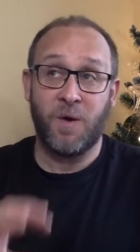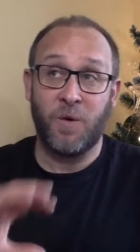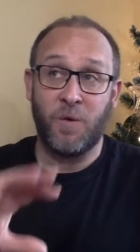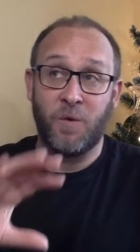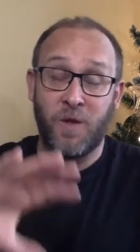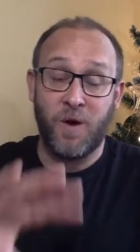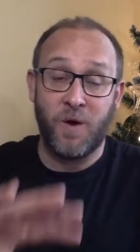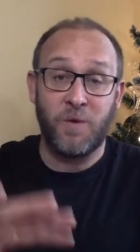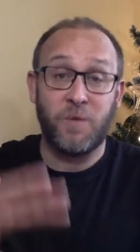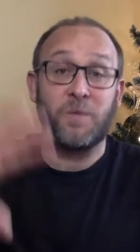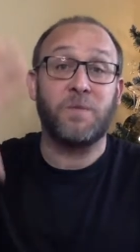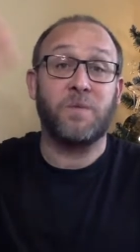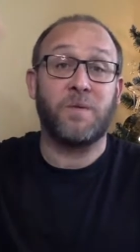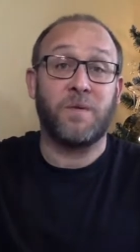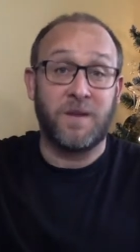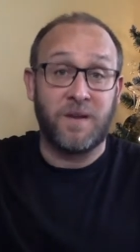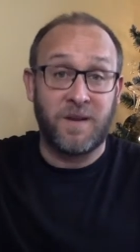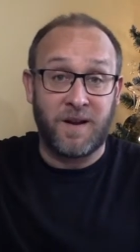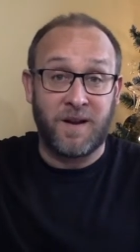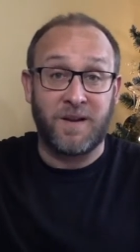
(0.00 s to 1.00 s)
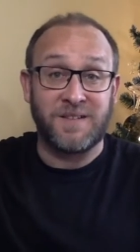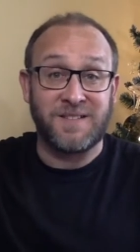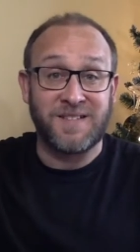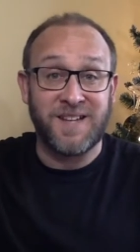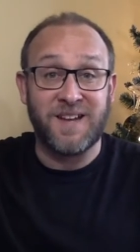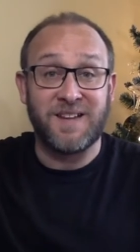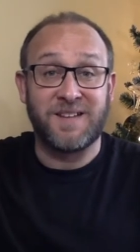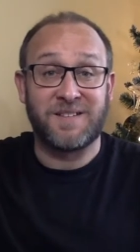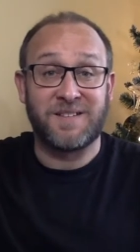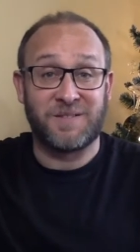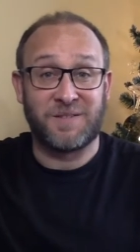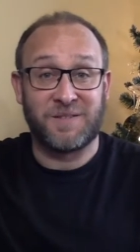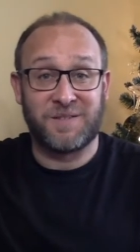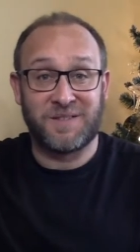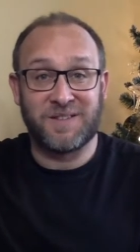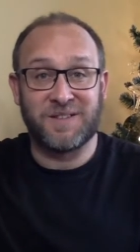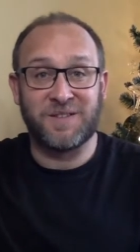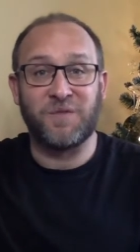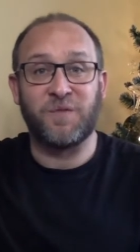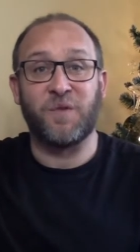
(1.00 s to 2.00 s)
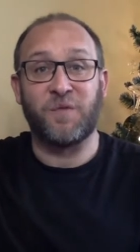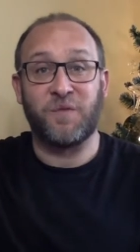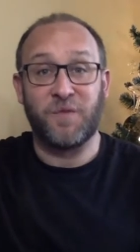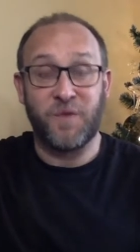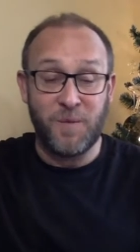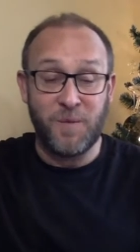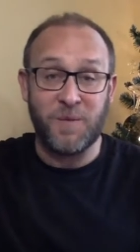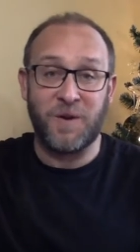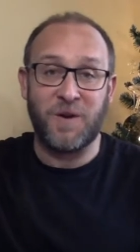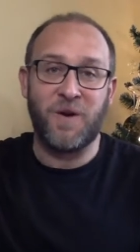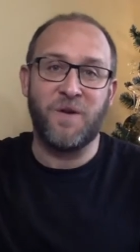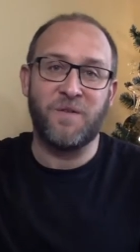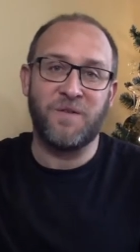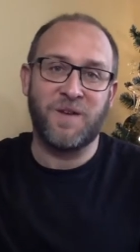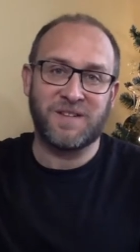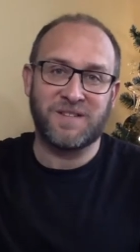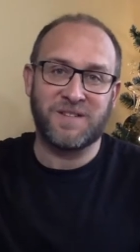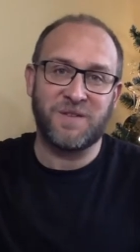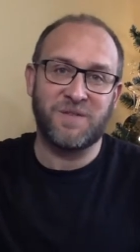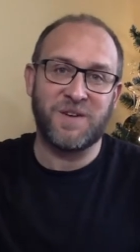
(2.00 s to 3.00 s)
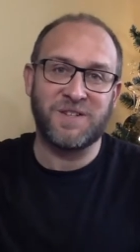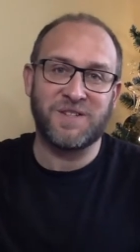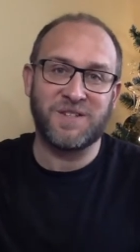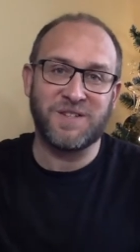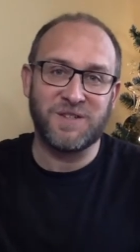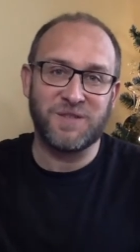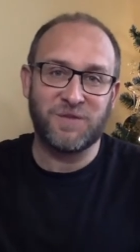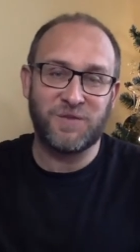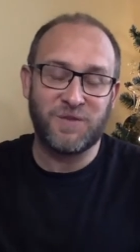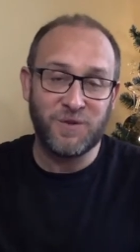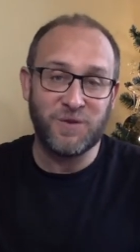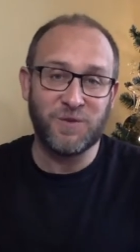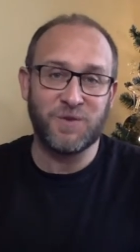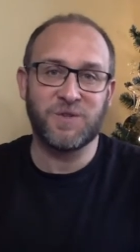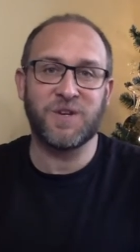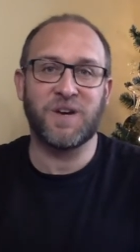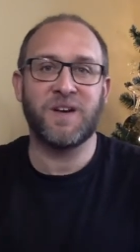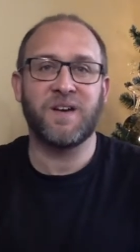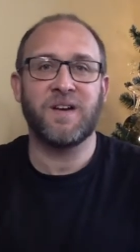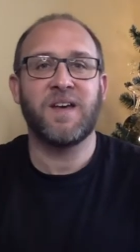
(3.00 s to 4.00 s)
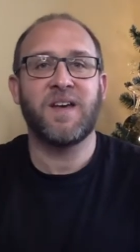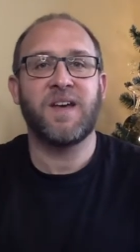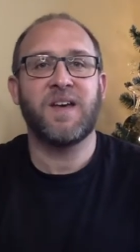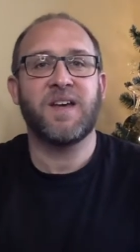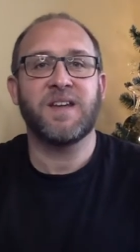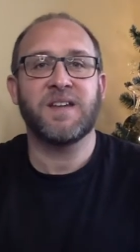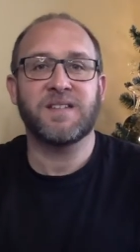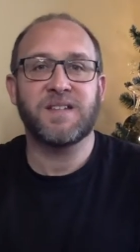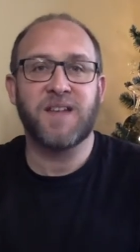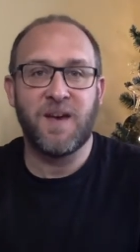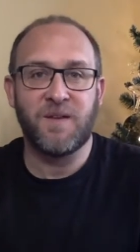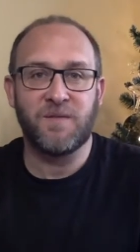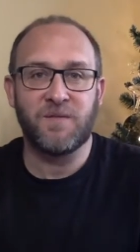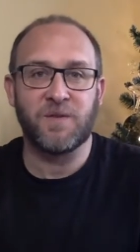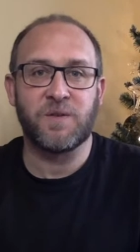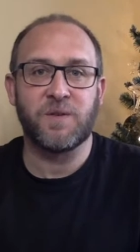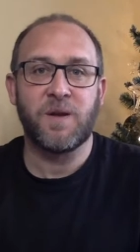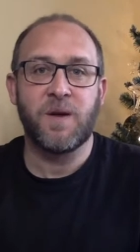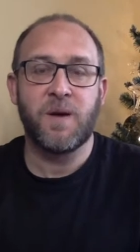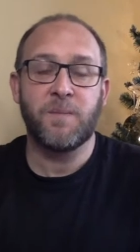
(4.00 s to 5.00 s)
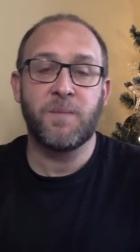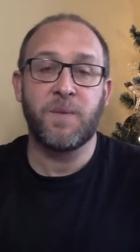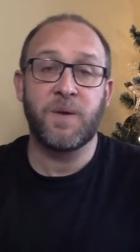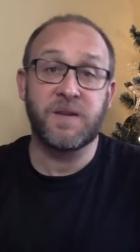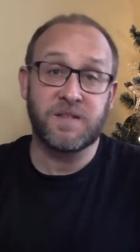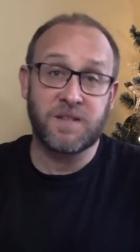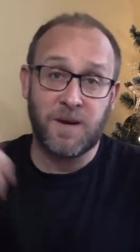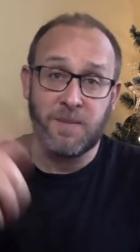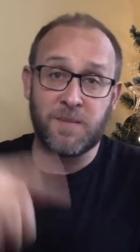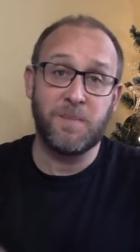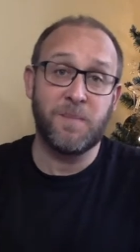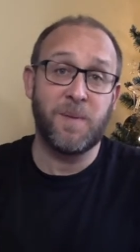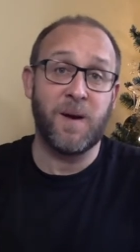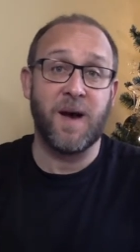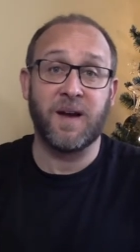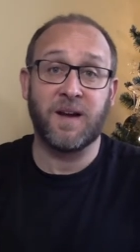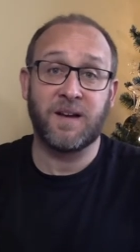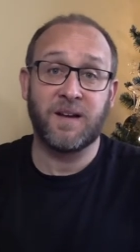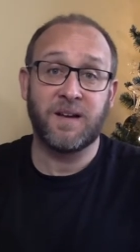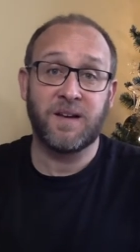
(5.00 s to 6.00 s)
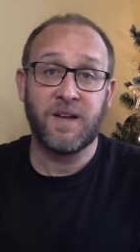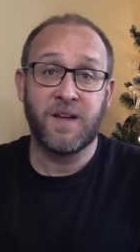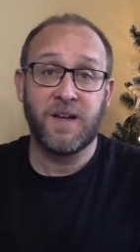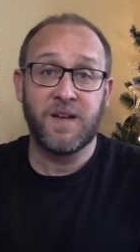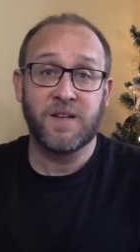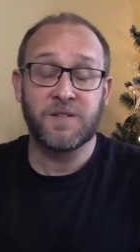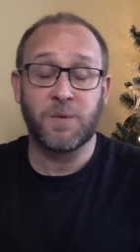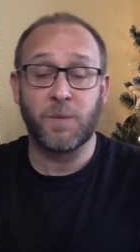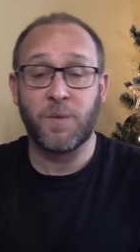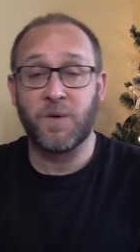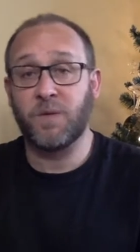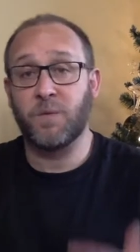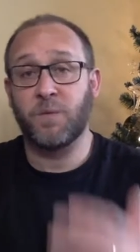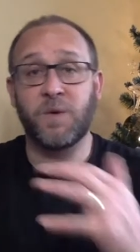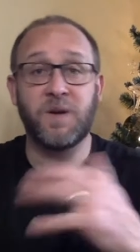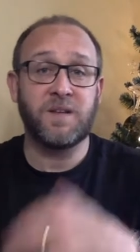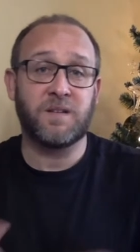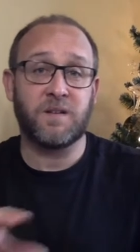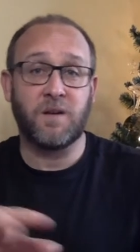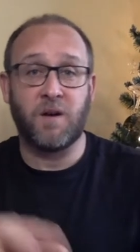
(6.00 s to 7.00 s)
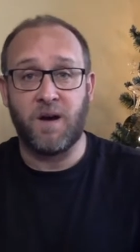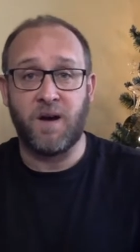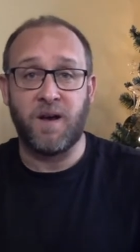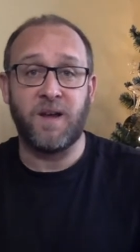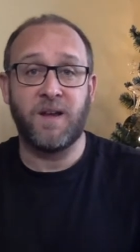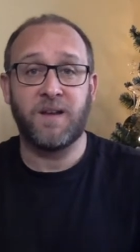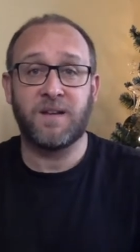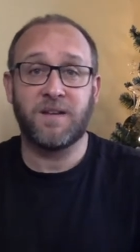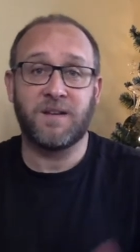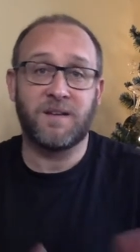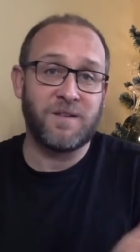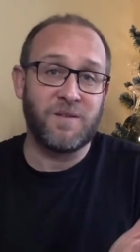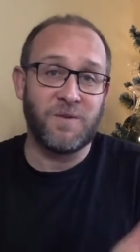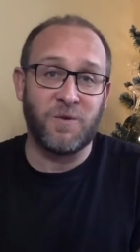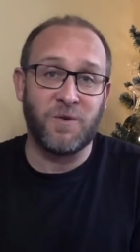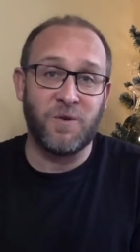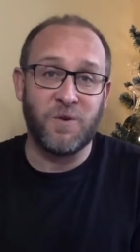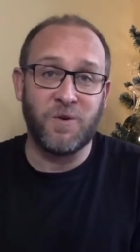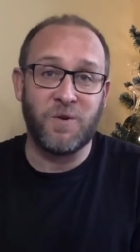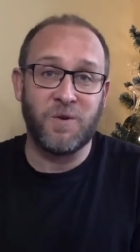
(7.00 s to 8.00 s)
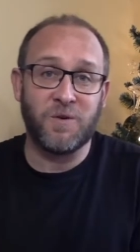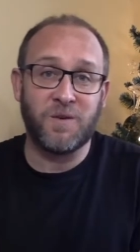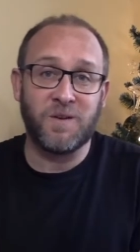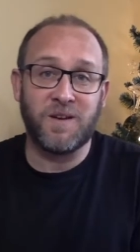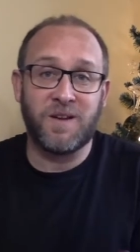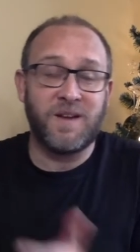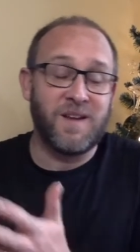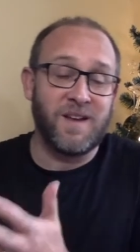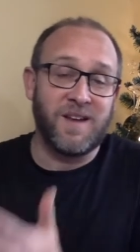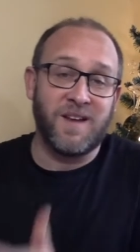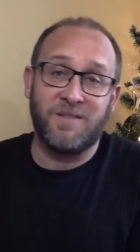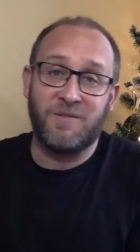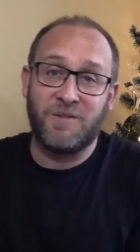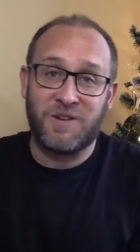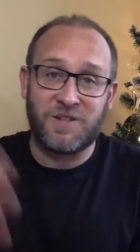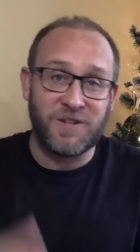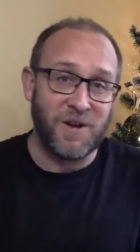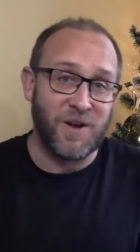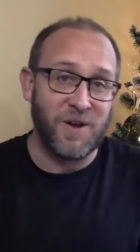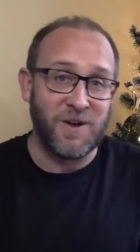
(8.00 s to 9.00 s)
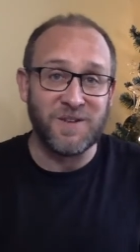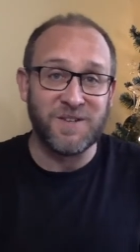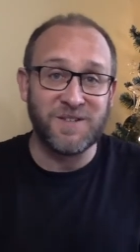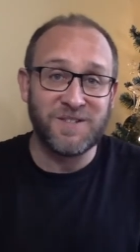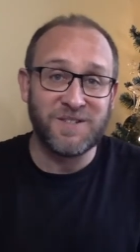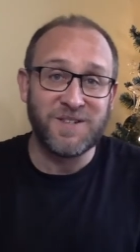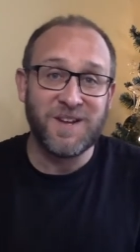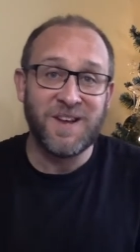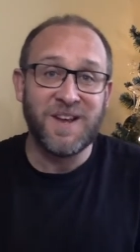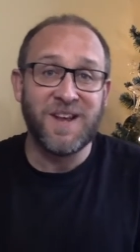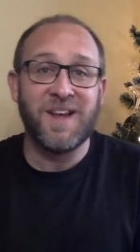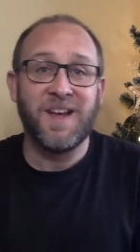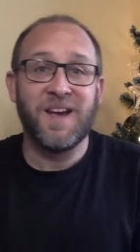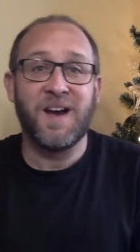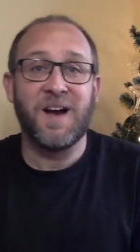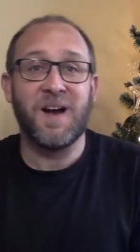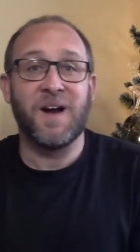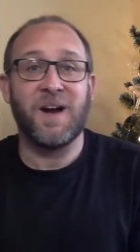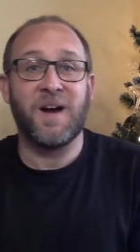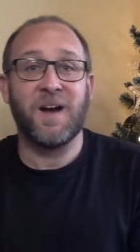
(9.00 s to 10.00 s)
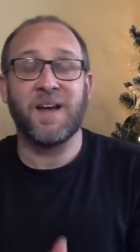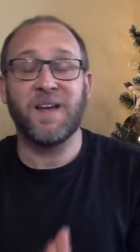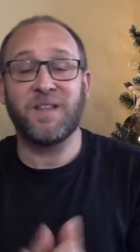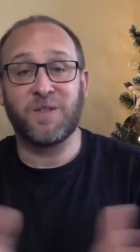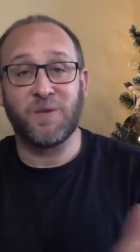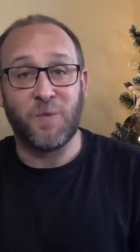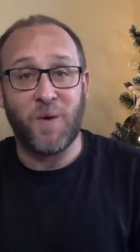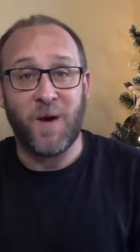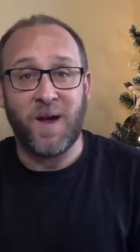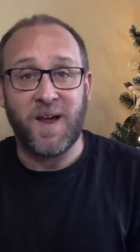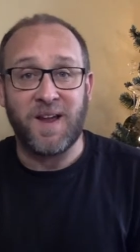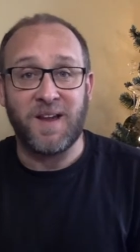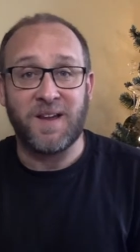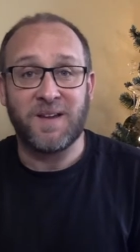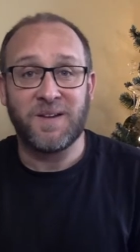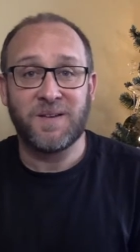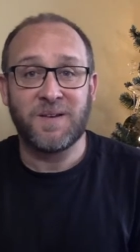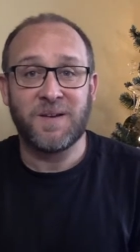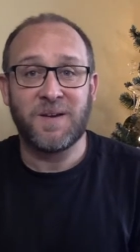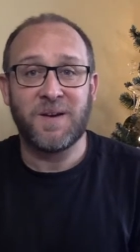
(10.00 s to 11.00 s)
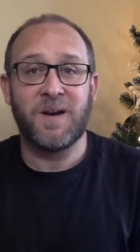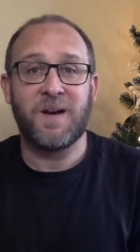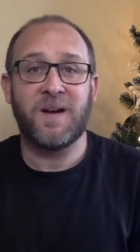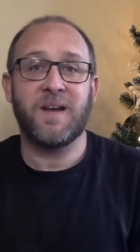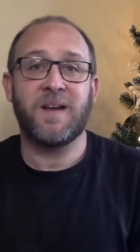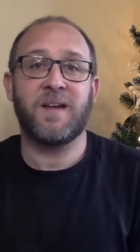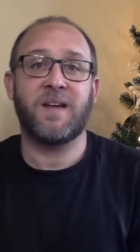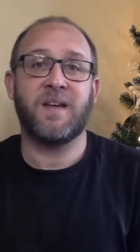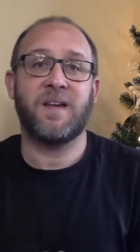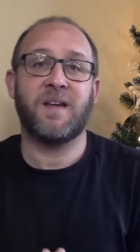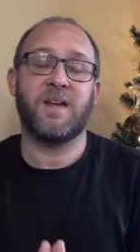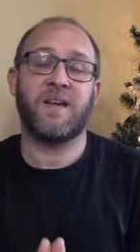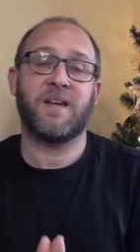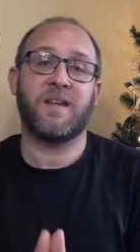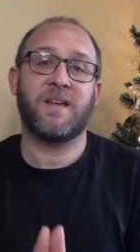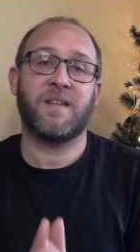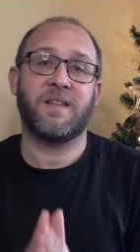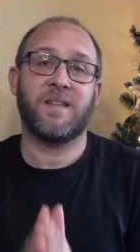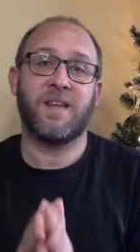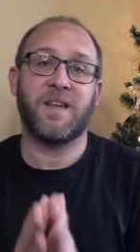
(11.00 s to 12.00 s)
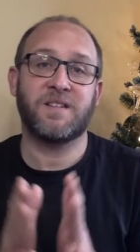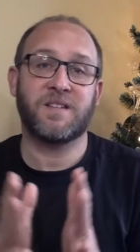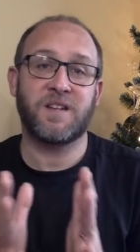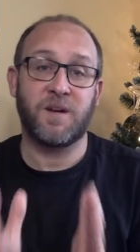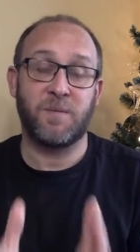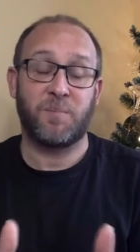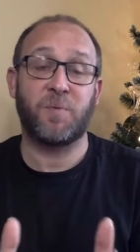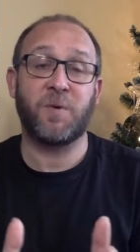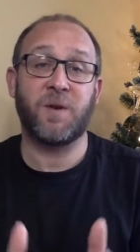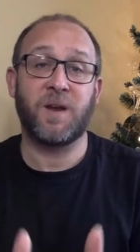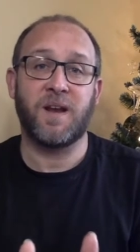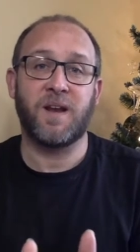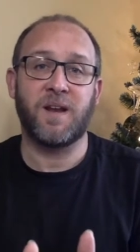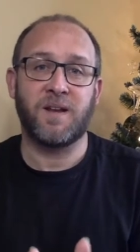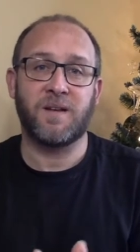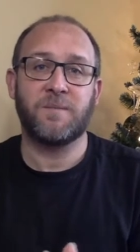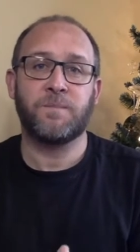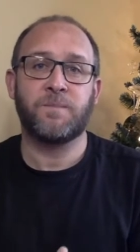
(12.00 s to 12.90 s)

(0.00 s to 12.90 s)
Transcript: Although, like I said, the fulfillment of our salvation is future, is heaven, but he's coming back. So whether we die or he returns, either way, he, he's going to bring in